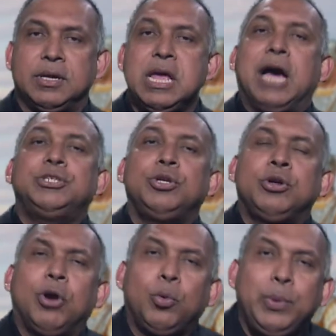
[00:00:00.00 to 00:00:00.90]
As you
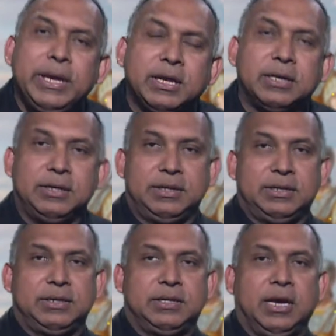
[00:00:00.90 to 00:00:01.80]
grow weaker,
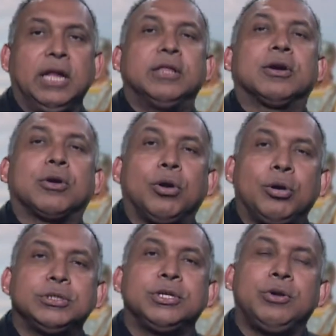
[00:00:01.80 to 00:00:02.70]
the
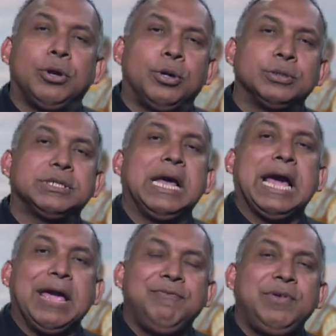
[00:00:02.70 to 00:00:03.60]
cross grows
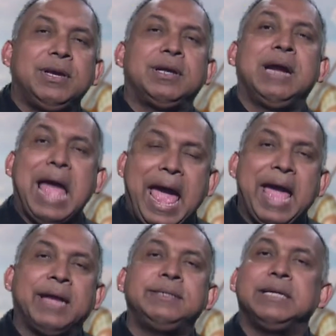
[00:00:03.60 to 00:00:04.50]
heavier
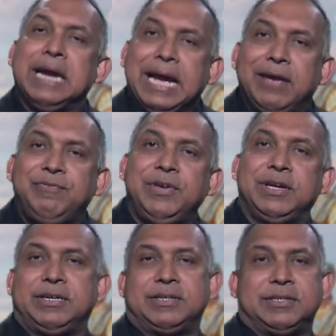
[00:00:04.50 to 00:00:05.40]
and
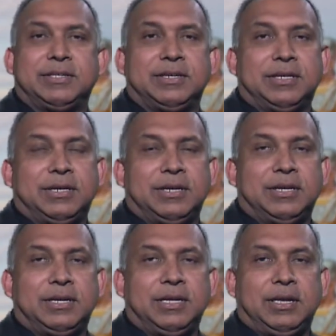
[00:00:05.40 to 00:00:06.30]
heavier.
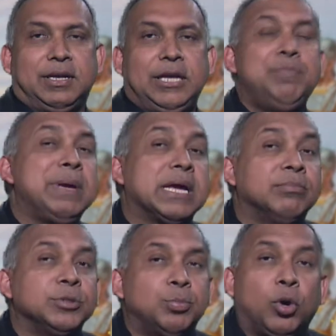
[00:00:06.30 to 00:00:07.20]
It
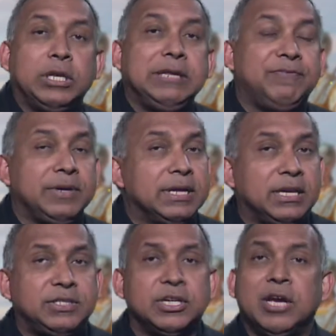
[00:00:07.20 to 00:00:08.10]
becomes more
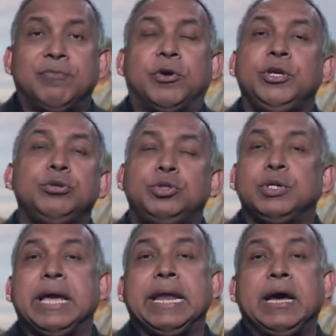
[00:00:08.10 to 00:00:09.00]
difficult for you to
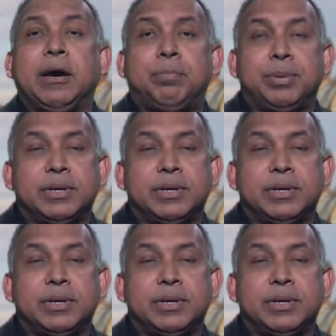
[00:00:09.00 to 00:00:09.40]
get up.